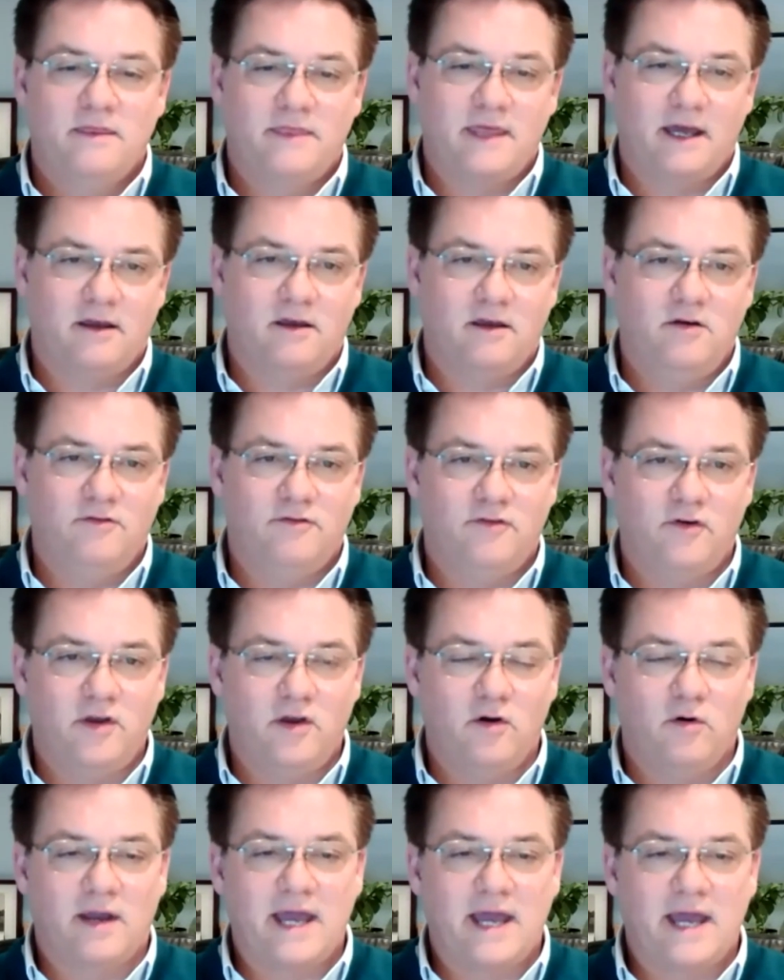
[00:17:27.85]
Thank you for
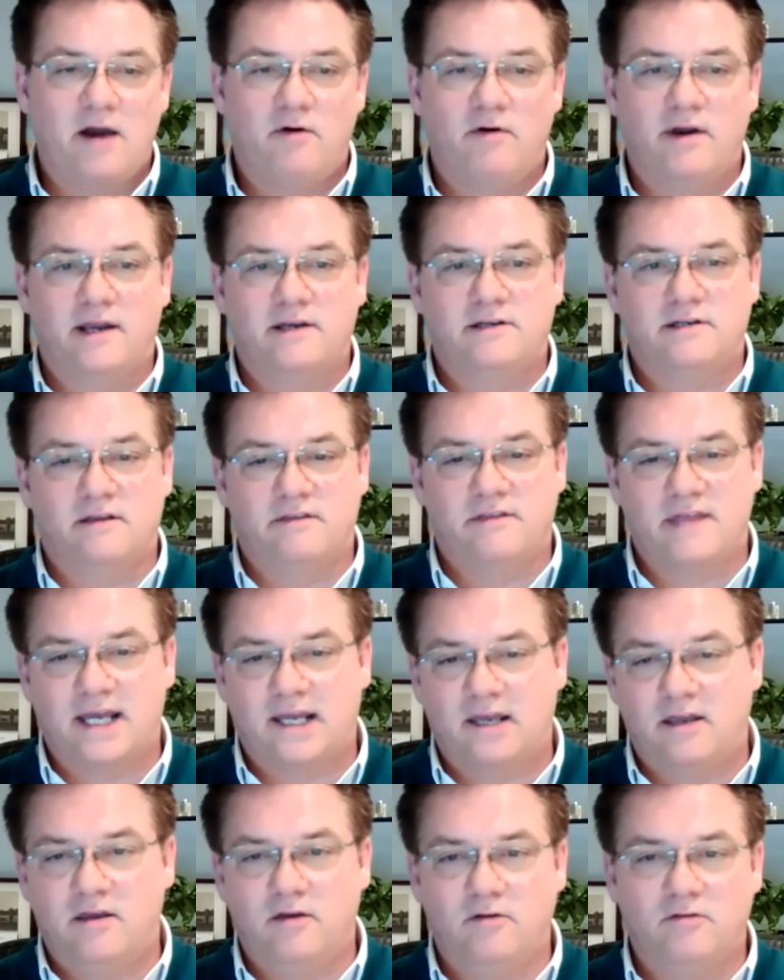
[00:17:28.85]
your character.
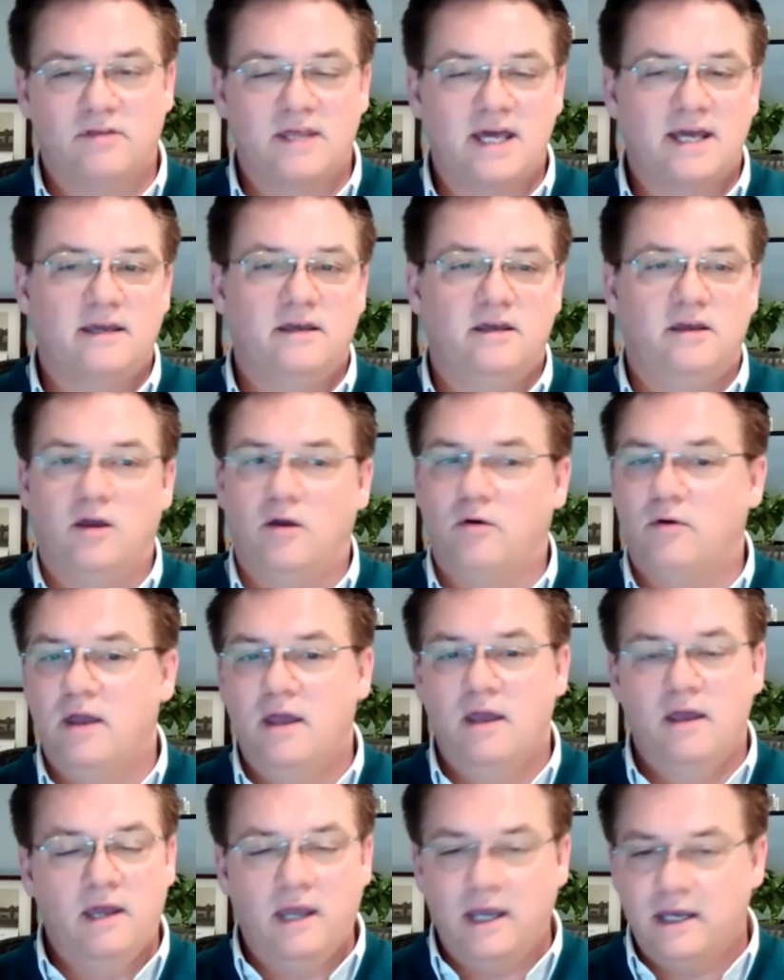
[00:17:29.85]
Thank you. Thank you.
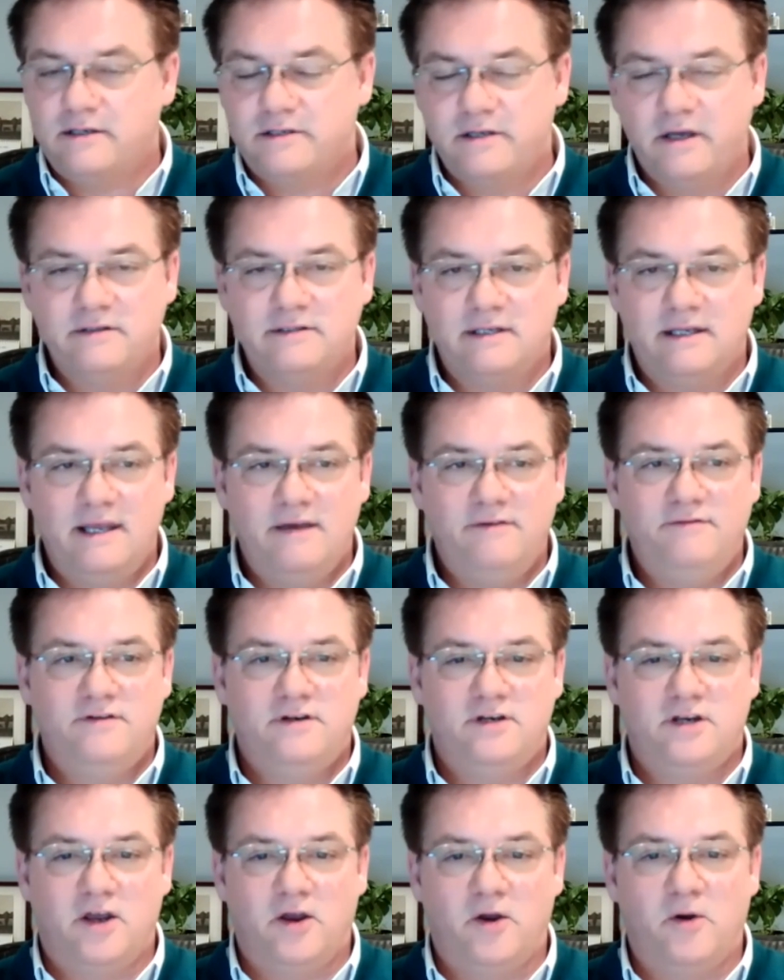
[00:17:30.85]
It does
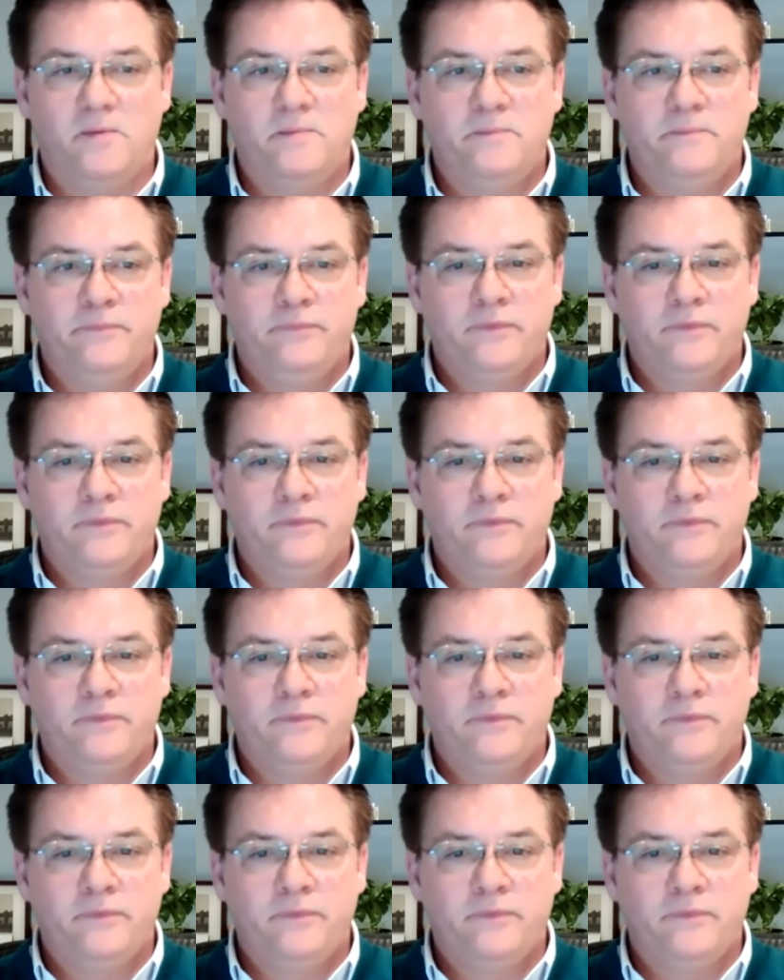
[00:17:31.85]
lift you.